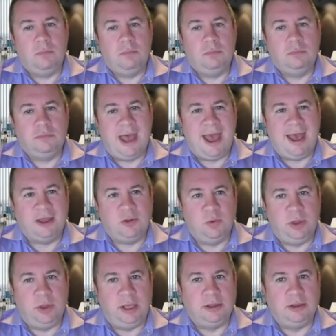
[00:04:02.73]
Last
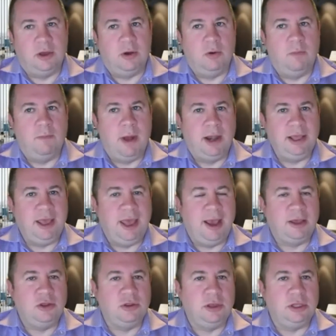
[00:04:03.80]
week, though, money
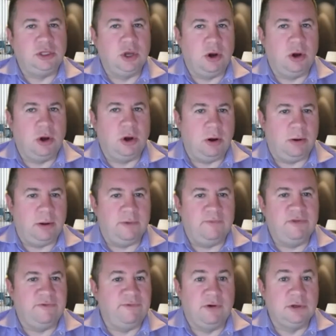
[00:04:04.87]
actually turned
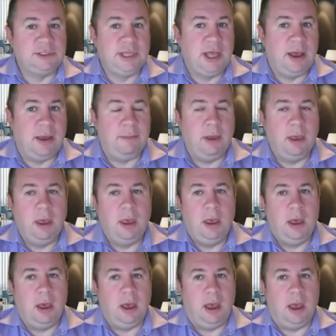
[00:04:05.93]
for the first time
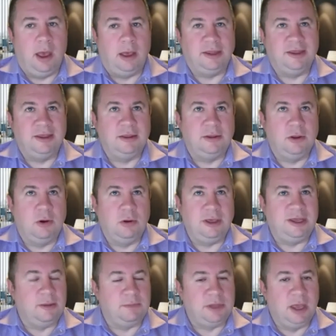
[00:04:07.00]
since early
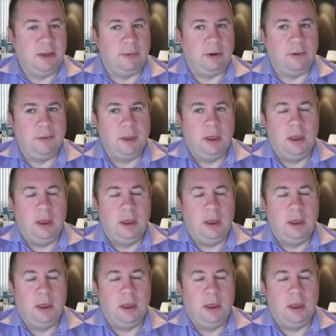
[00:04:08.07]
September.